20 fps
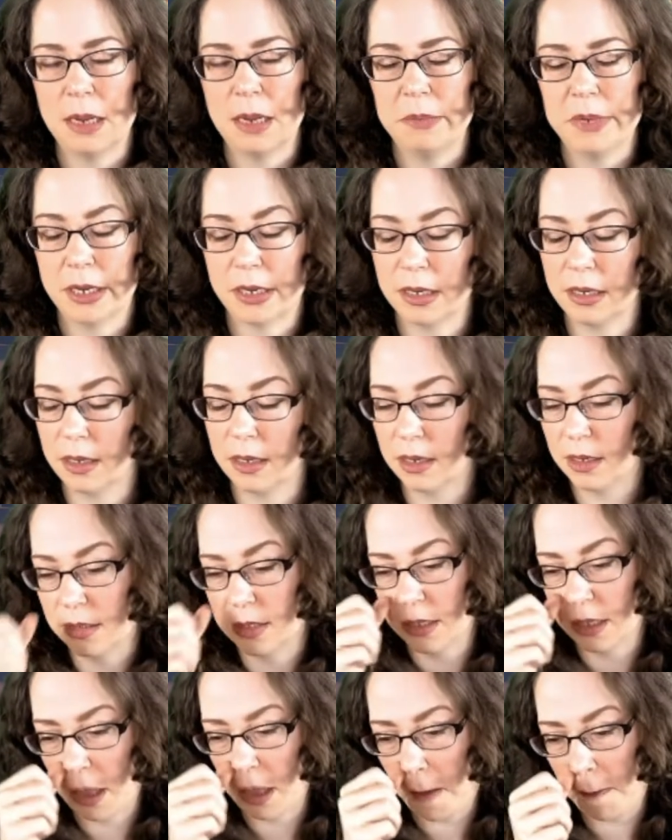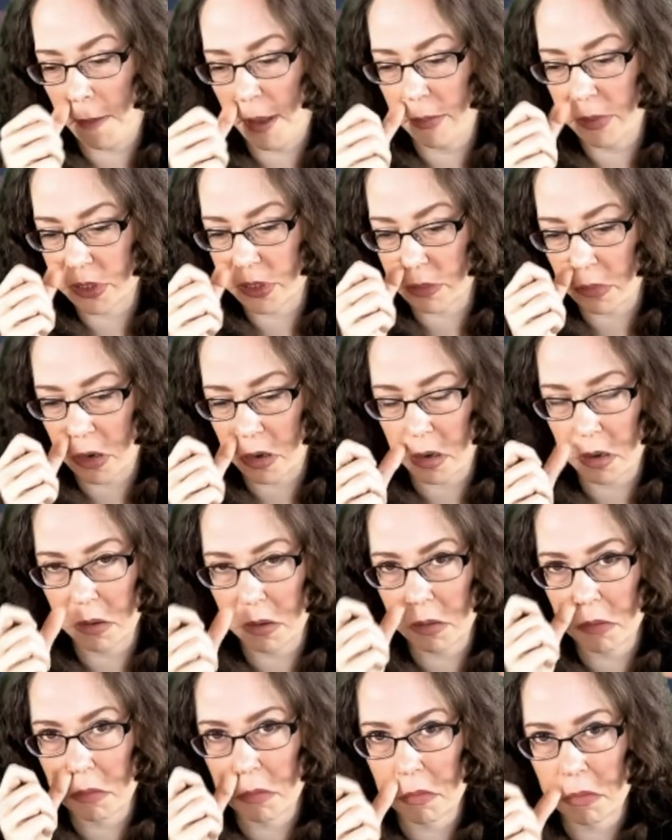I'm not gonna get it today, maybe
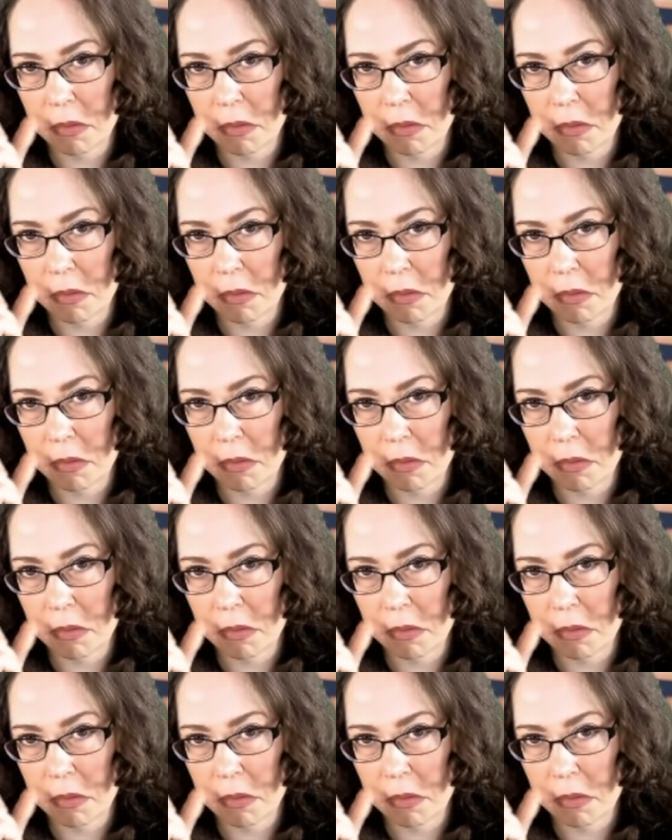tomorrow.